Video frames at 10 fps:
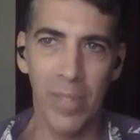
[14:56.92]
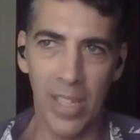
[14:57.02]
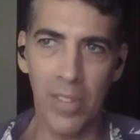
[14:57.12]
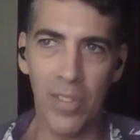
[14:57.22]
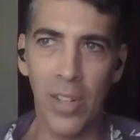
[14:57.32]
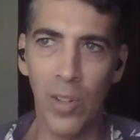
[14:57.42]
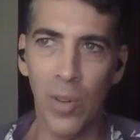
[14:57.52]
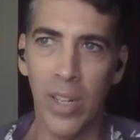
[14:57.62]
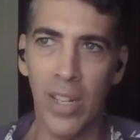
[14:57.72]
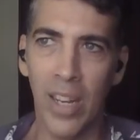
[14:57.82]
Yes, I
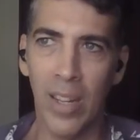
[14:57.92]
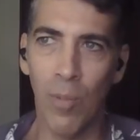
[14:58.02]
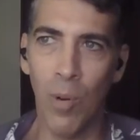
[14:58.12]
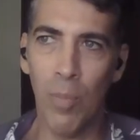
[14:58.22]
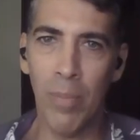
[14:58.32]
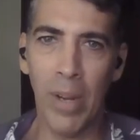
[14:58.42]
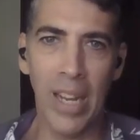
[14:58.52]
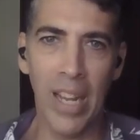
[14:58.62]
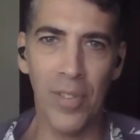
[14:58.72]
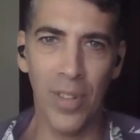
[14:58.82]
do. And it won't be my
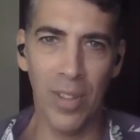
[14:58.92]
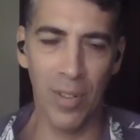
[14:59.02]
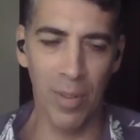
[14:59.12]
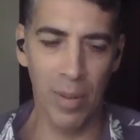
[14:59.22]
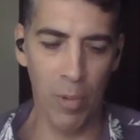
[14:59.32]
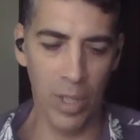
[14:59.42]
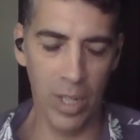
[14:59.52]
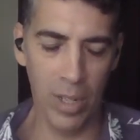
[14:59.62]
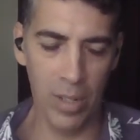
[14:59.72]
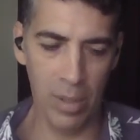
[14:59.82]
last either. I'm
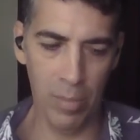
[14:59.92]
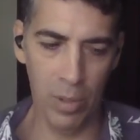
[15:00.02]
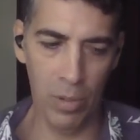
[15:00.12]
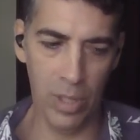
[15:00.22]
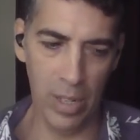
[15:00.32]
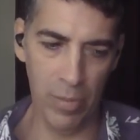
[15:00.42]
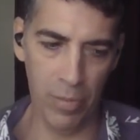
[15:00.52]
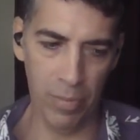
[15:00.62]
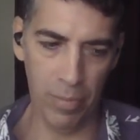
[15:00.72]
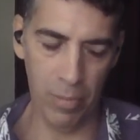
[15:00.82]
working on some new
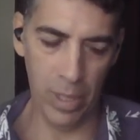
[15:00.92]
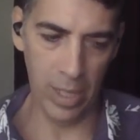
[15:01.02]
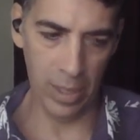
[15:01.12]
stuff, really